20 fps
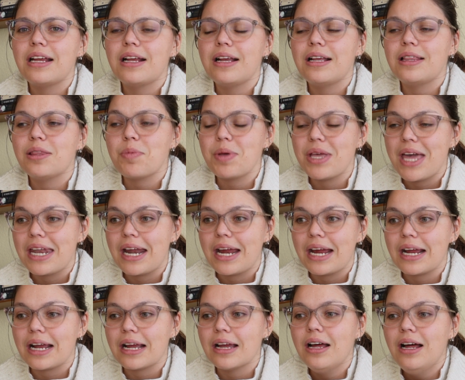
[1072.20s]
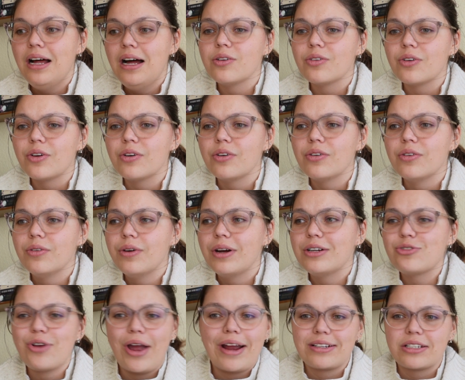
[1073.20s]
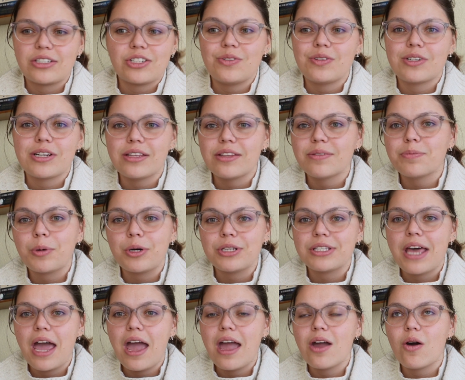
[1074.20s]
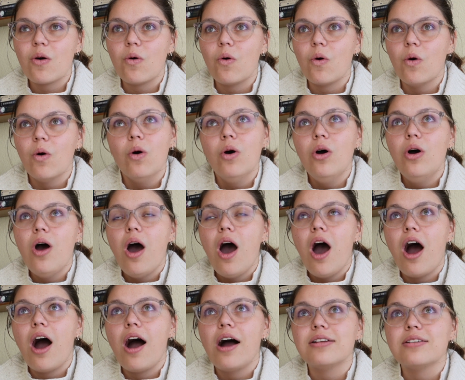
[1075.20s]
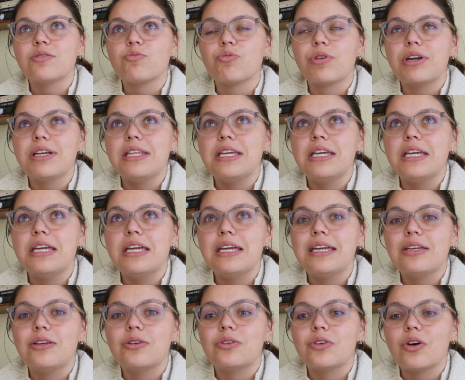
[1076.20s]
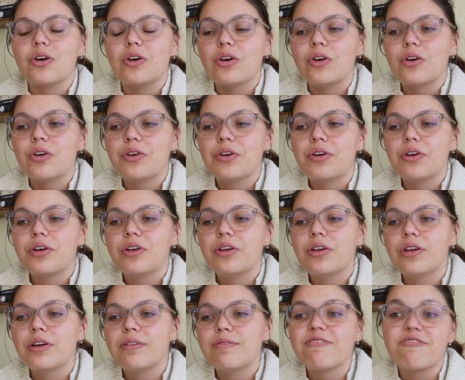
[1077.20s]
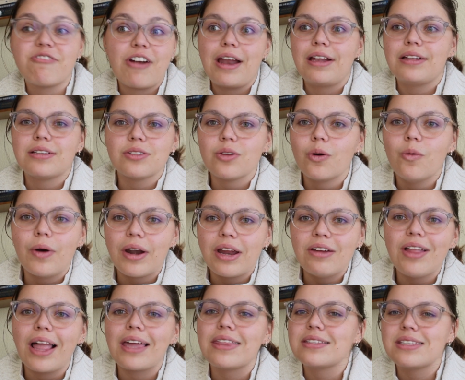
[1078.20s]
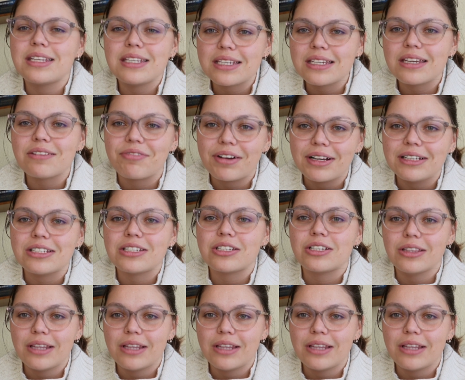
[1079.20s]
in the beginning, you know, attracted to each other per se, or aren't really, you know, friends or whatever. Like, this isn't a friends to